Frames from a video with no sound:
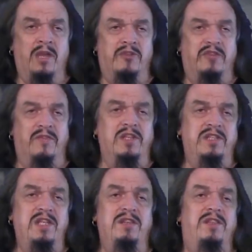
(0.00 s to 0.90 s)

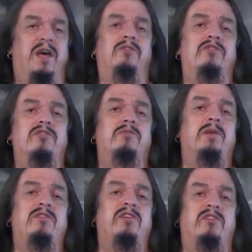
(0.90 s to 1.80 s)
seventeen thousand
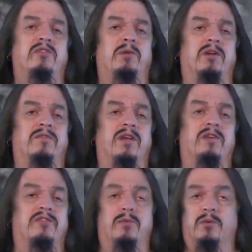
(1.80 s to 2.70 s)
species of
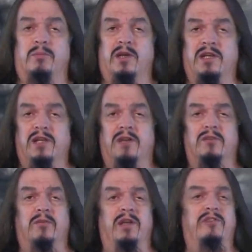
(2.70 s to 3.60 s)
butterflies, some with brightly
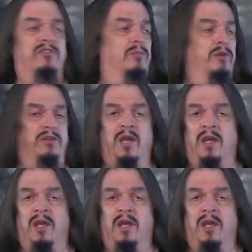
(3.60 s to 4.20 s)
colored wings, some with